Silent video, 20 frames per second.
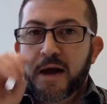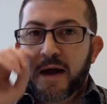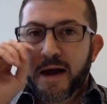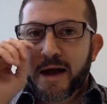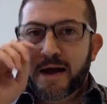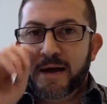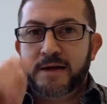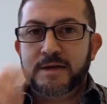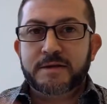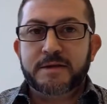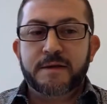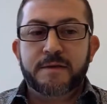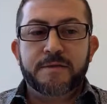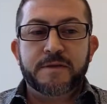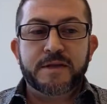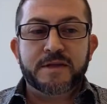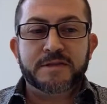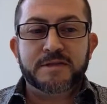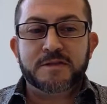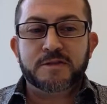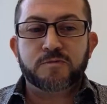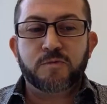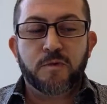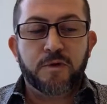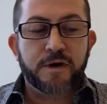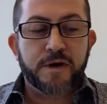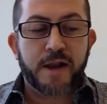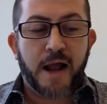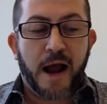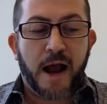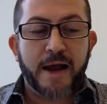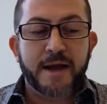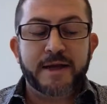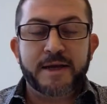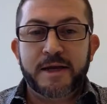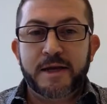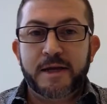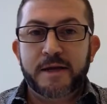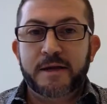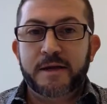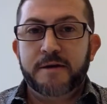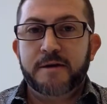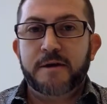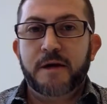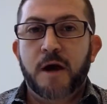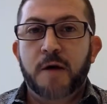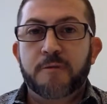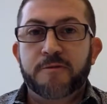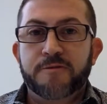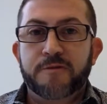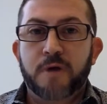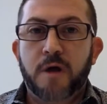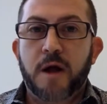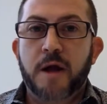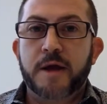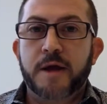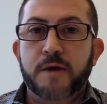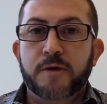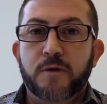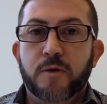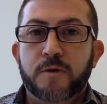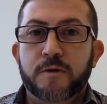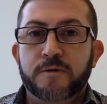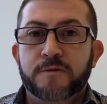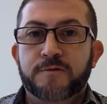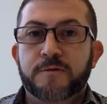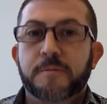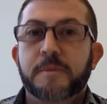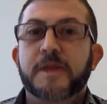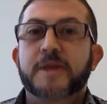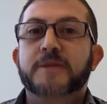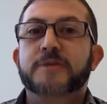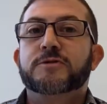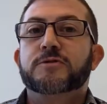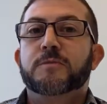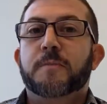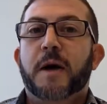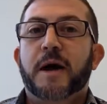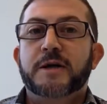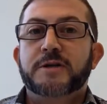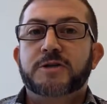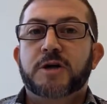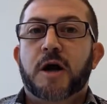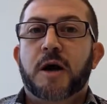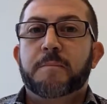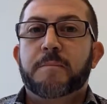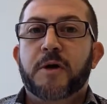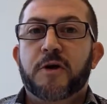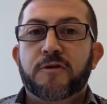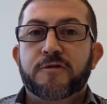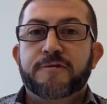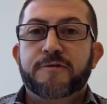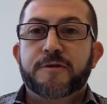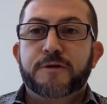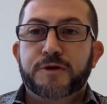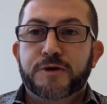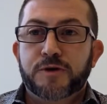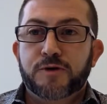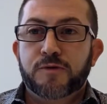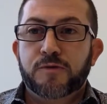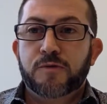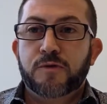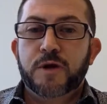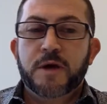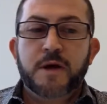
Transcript: and this is what I need up front in order for me to do my job better for you.